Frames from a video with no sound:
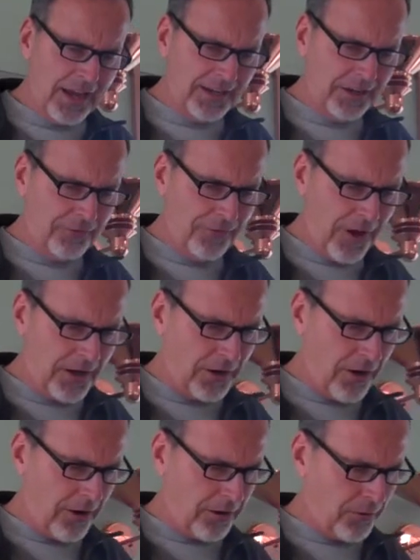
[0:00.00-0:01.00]
I did find
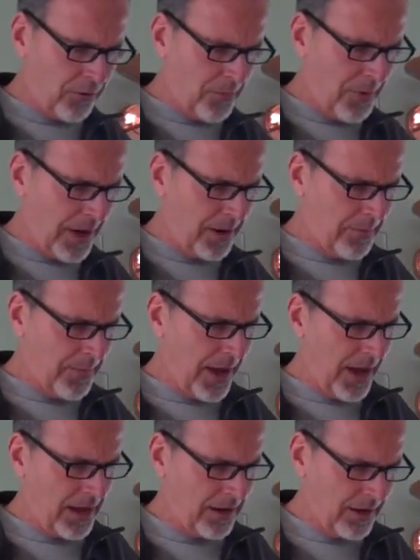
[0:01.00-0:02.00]
an article about a
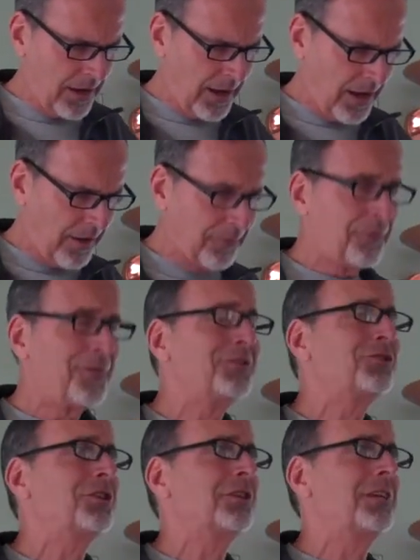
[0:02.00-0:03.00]
man, a
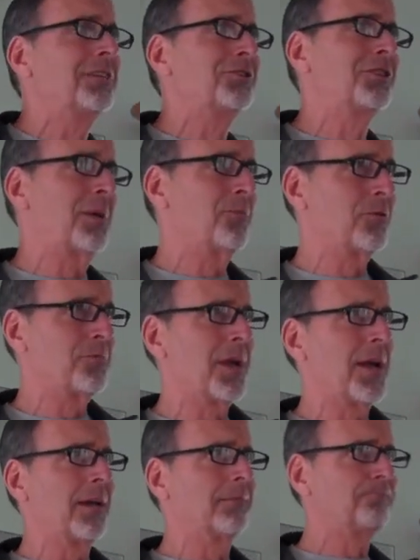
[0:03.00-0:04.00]
physically disabled
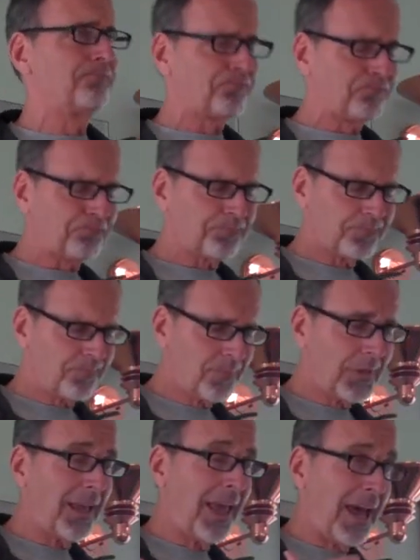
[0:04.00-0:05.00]
man.
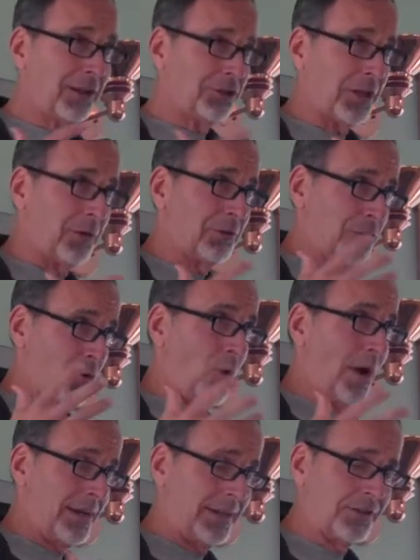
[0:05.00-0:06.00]
Actually, he was
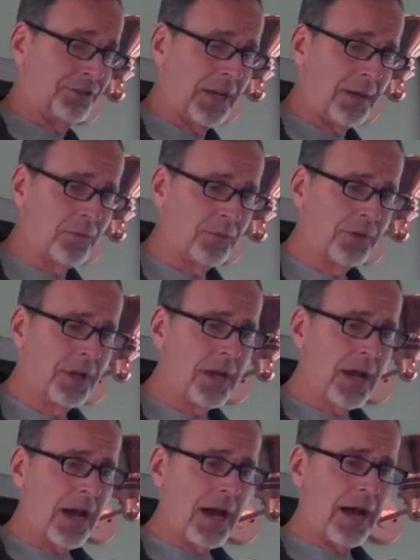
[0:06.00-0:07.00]
quite disabled,
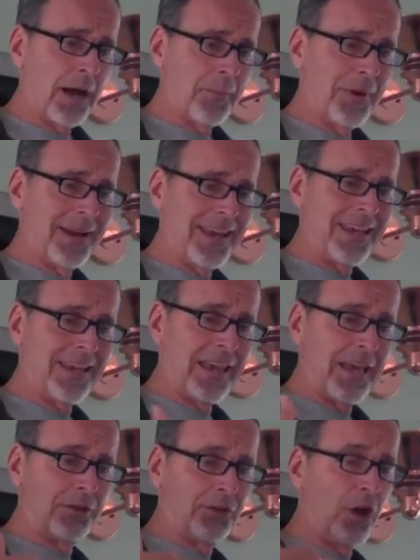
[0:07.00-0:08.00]
but
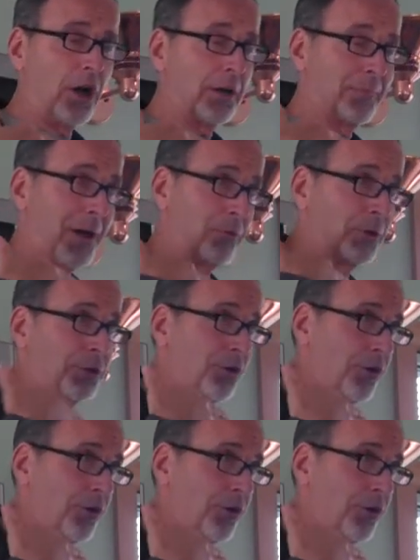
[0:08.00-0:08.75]
he talked about